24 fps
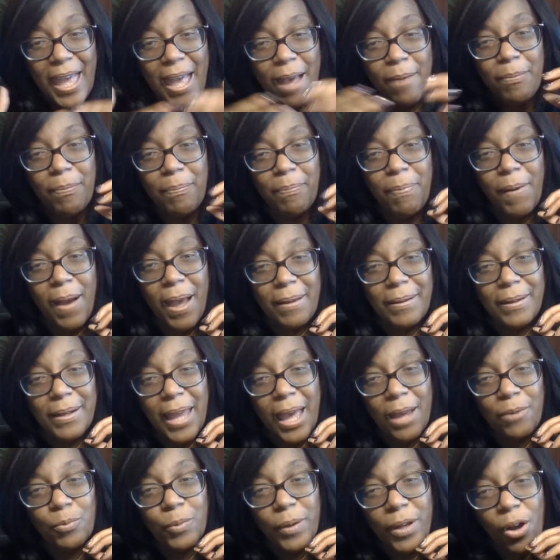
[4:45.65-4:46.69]

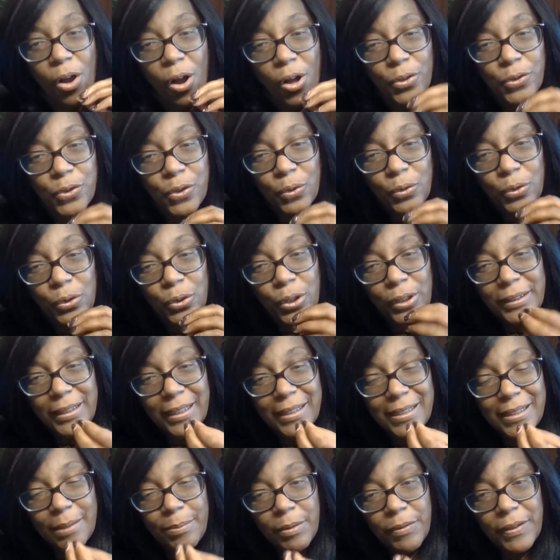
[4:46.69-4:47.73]
And we also looked
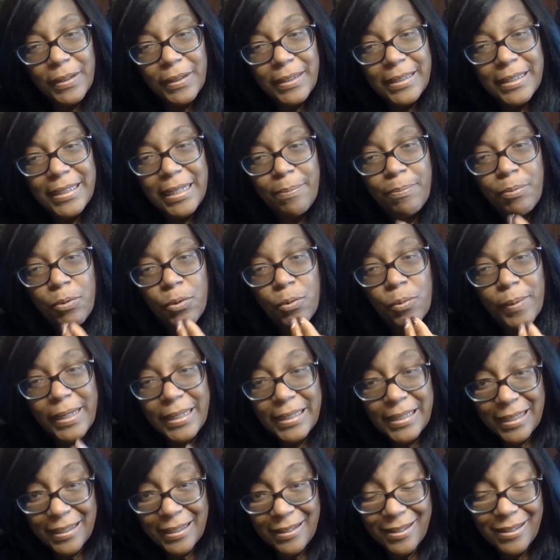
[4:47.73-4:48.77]
at some of the deeper
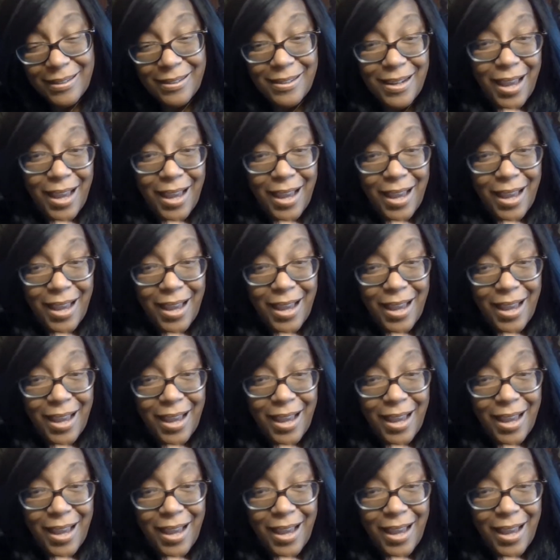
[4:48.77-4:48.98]
reasons,